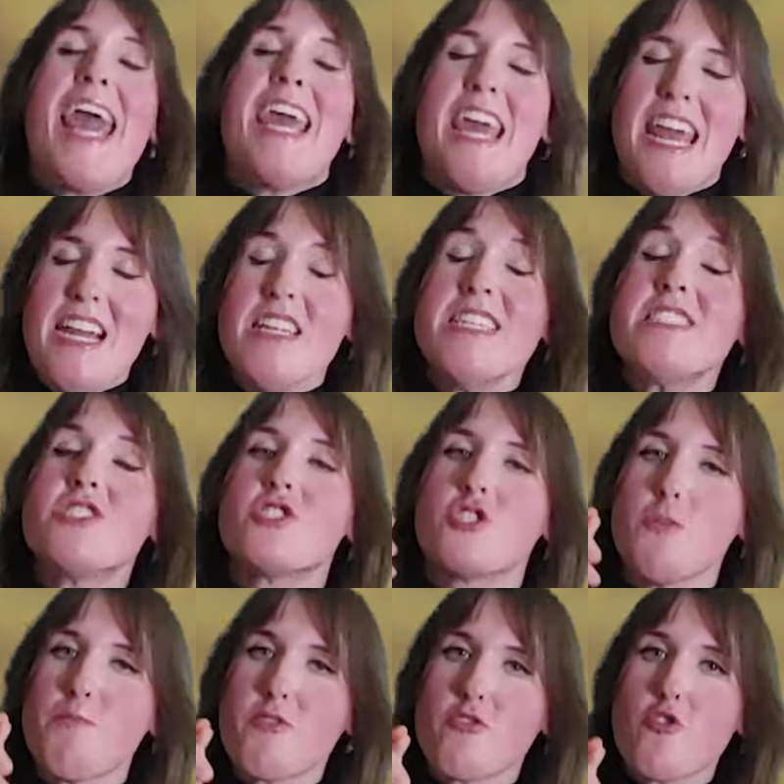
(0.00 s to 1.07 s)
a indie
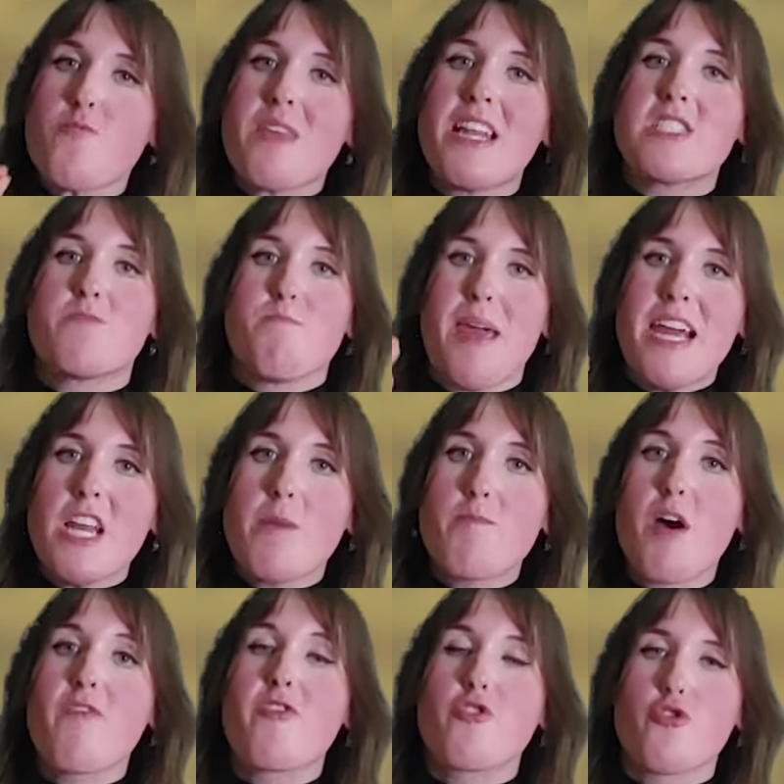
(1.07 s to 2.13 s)
supergroup that is made up
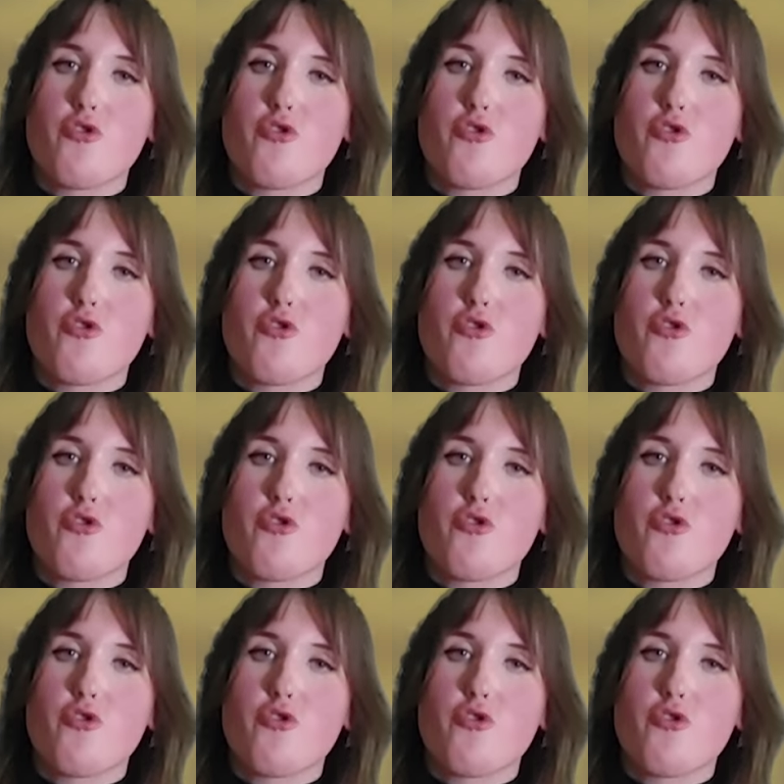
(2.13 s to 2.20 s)
of your